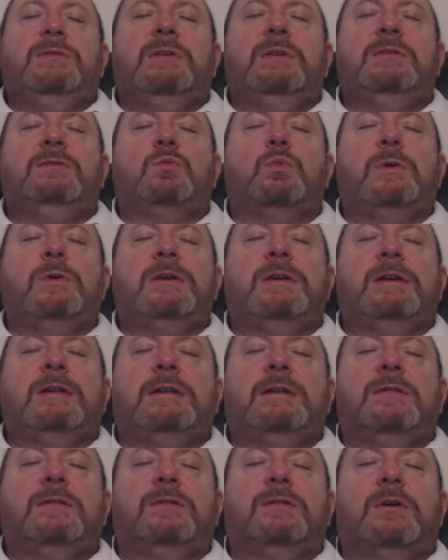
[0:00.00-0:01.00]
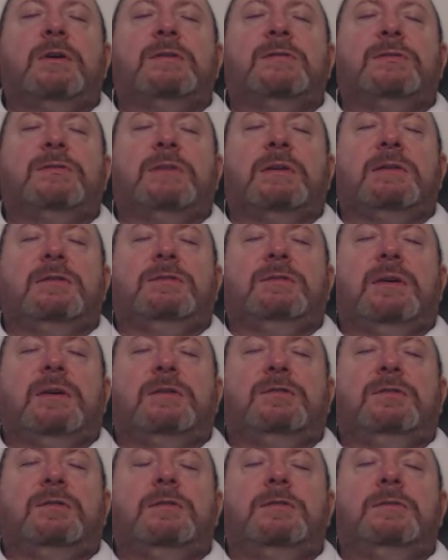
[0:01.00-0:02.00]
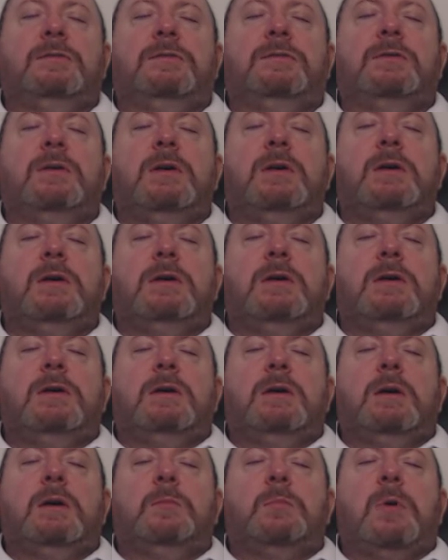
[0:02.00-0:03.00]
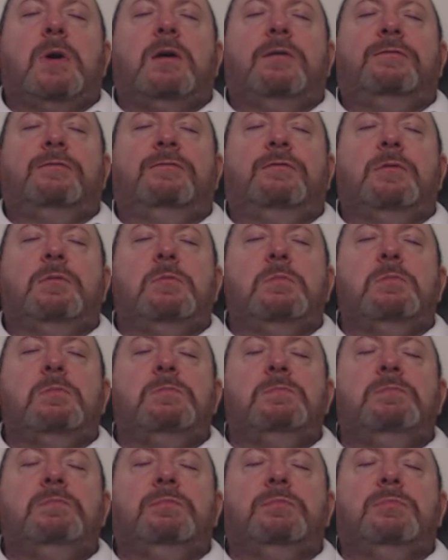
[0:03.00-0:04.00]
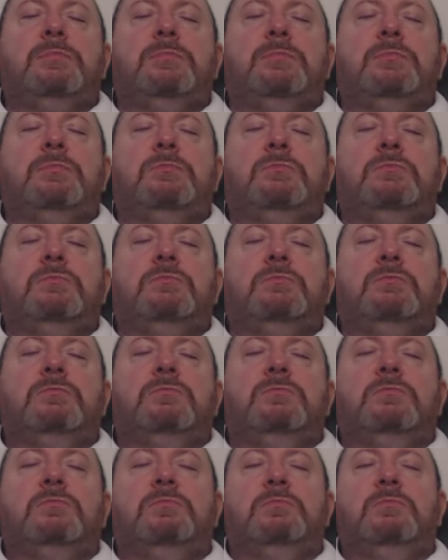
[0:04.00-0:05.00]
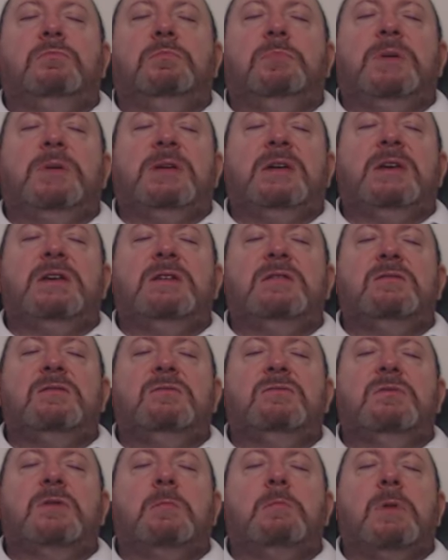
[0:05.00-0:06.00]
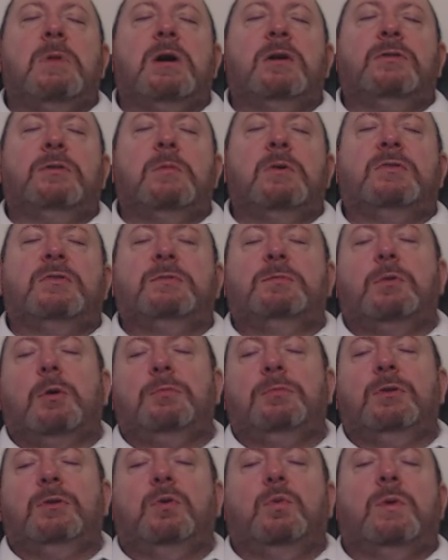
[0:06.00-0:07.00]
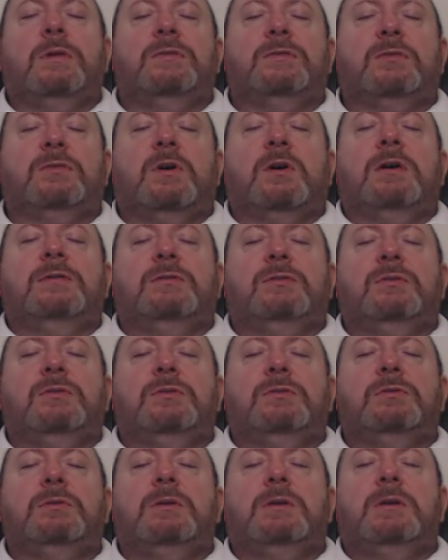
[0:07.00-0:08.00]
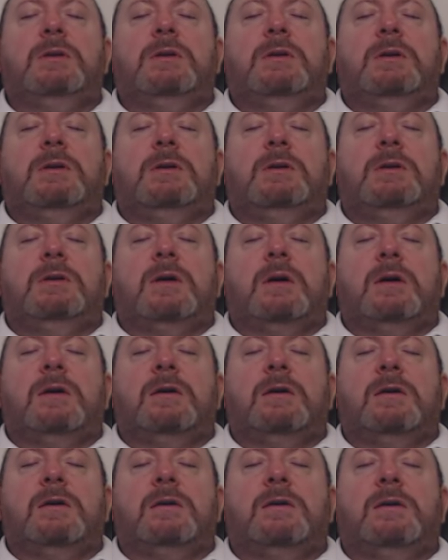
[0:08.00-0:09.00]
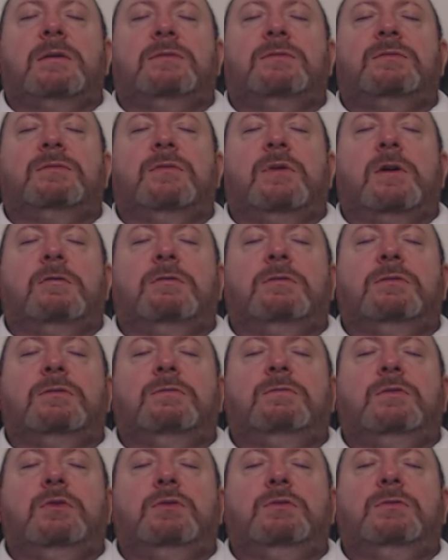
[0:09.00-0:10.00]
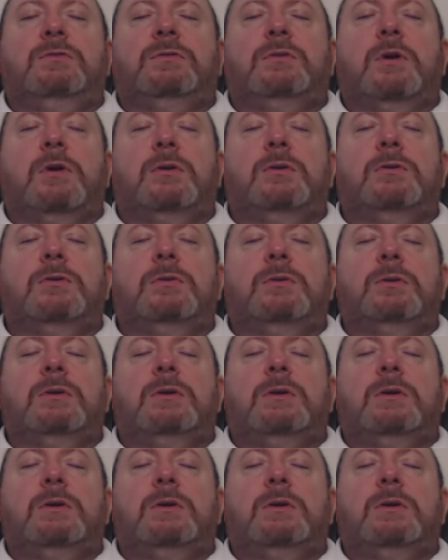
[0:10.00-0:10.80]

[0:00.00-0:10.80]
these weekly Thursday sessions, apart from being among the most popular ones that I do uh, as far as views go.